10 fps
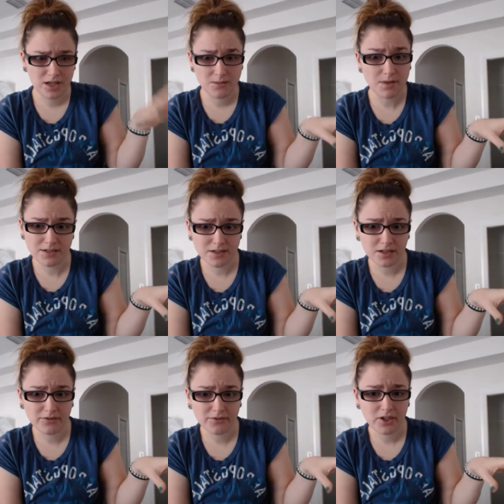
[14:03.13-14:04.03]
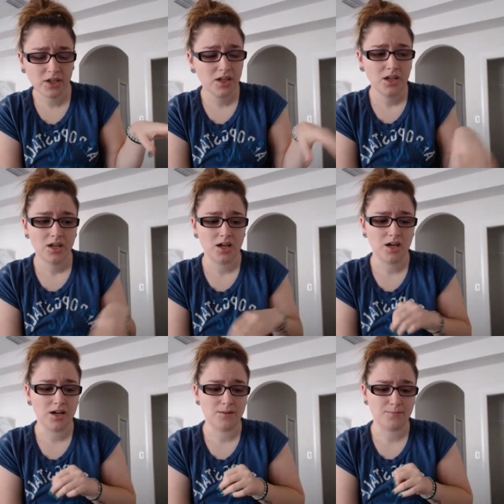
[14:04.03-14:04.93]
in my stuff.
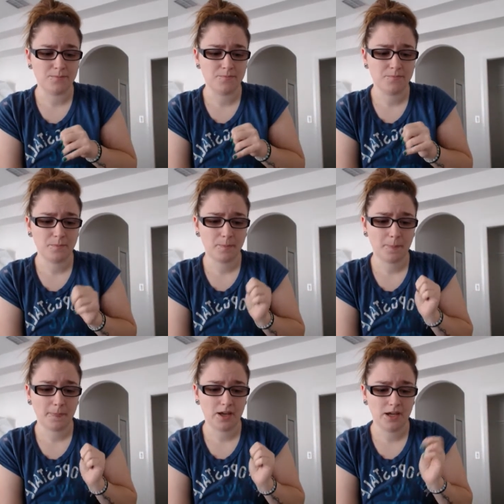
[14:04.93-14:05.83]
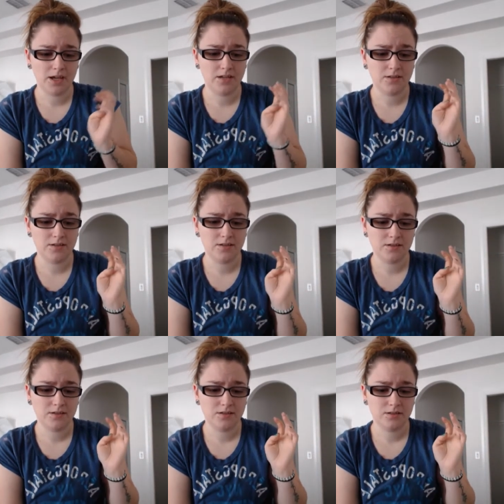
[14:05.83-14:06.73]
And
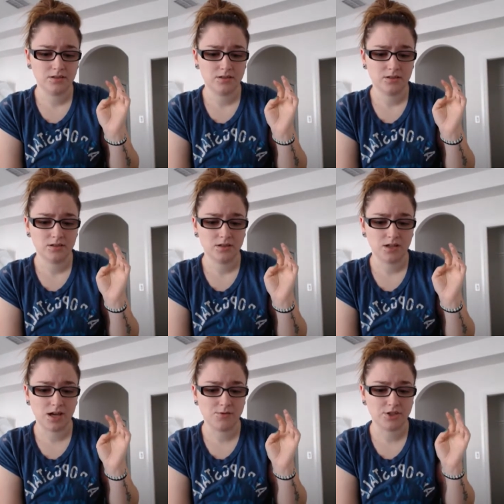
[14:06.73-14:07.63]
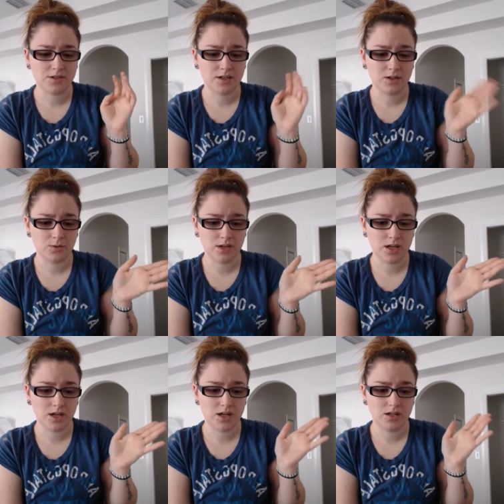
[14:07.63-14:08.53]
I was just like,
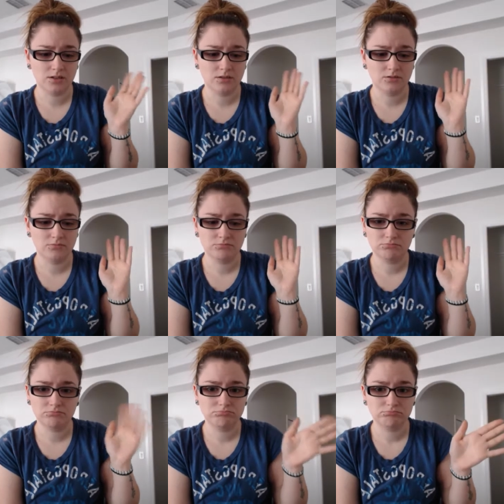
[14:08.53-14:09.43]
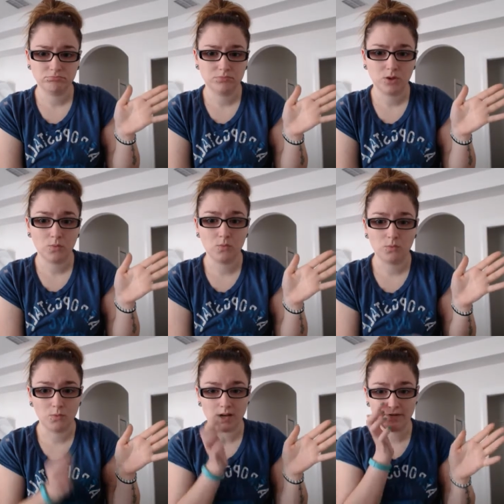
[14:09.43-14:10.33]
okay,
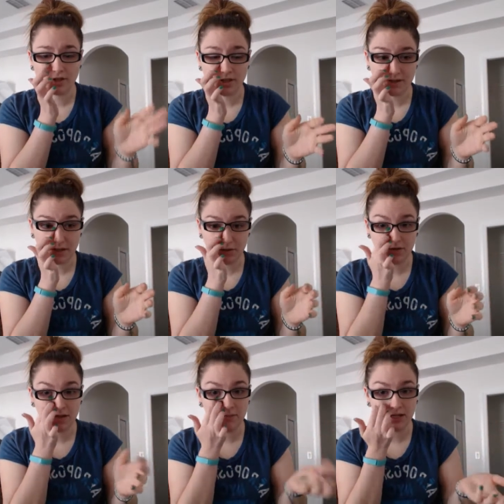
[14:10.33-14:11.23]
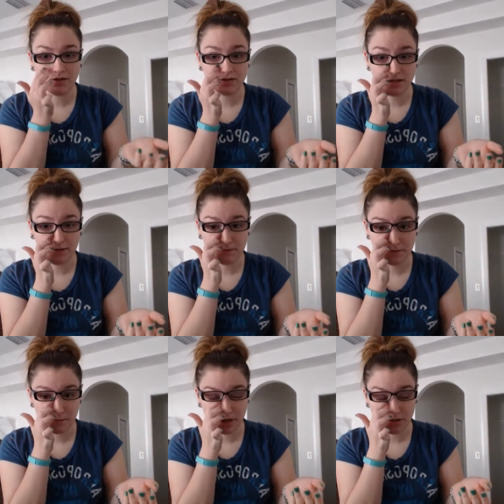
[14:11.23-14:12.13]
whatever. She's like, you can come get your stuff
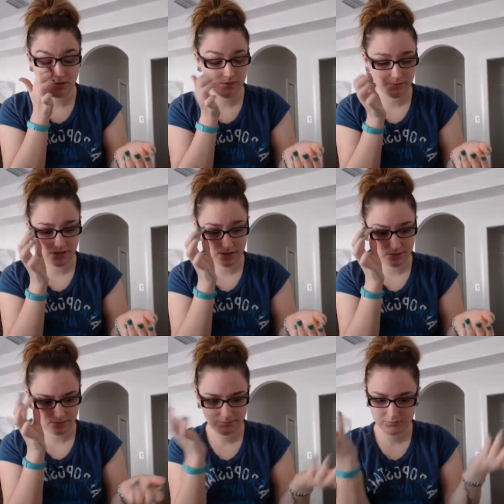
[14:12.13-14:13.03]
tomorrow. I'm like,